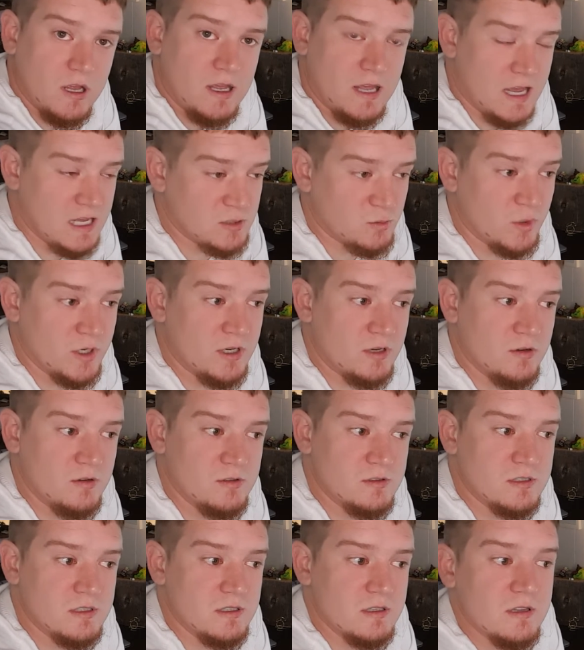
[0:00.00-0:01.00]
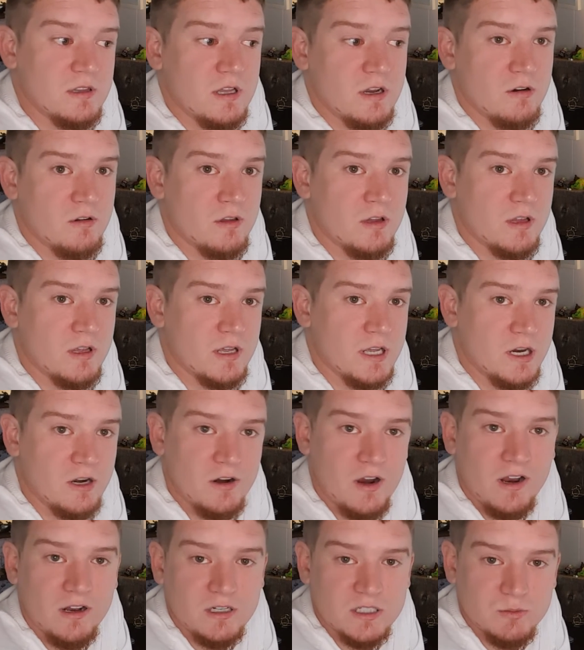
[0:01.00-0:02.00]
has Windows, they're the
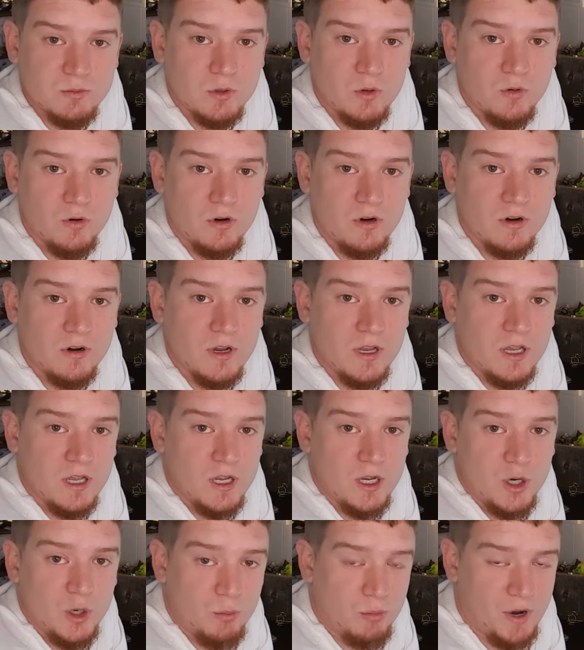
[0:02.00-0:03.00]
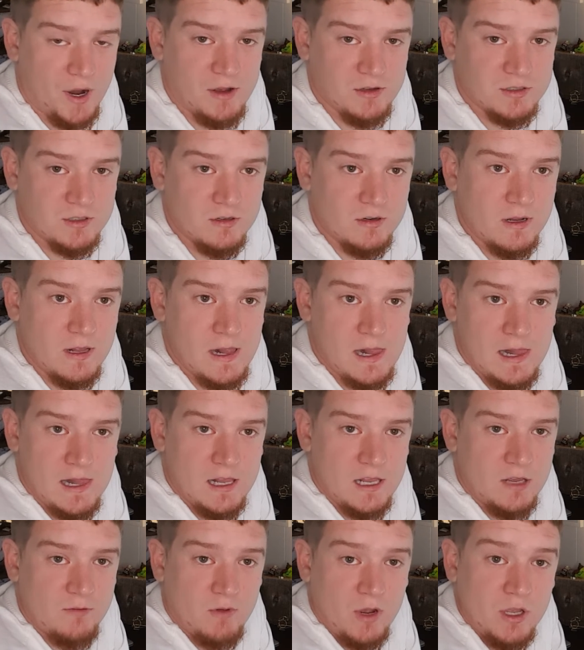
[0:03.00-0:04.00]
Internet Explorer browser.
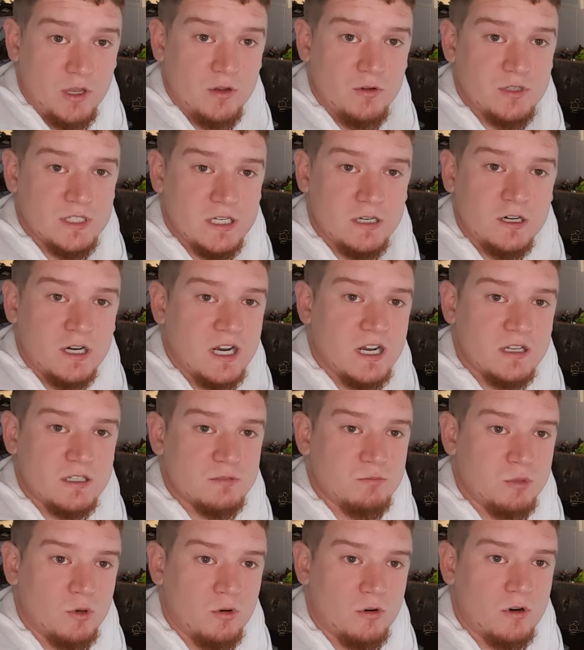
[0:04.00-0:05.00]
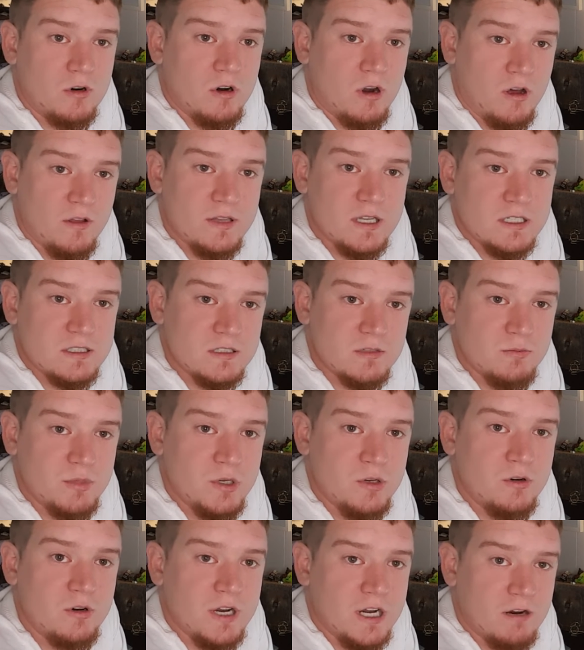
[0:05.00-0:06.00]
If I use Internet Explorer on this
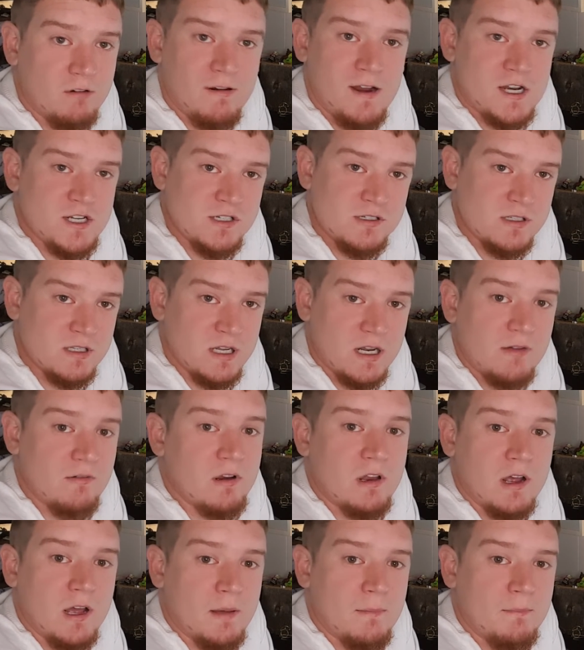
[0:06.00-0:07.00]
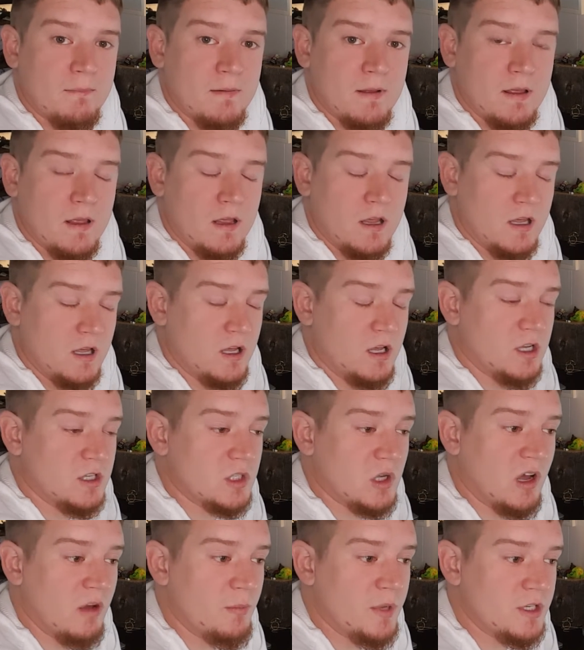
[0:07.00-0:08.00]
computer, it crashes it every time.
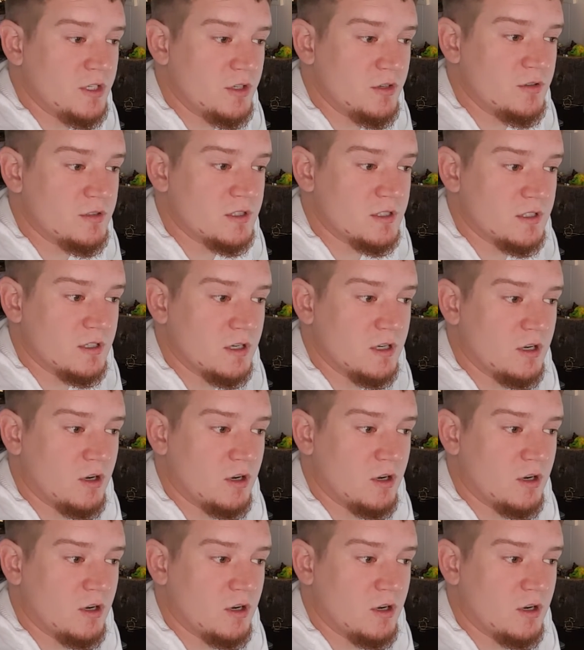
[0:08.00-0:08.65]
So I've been using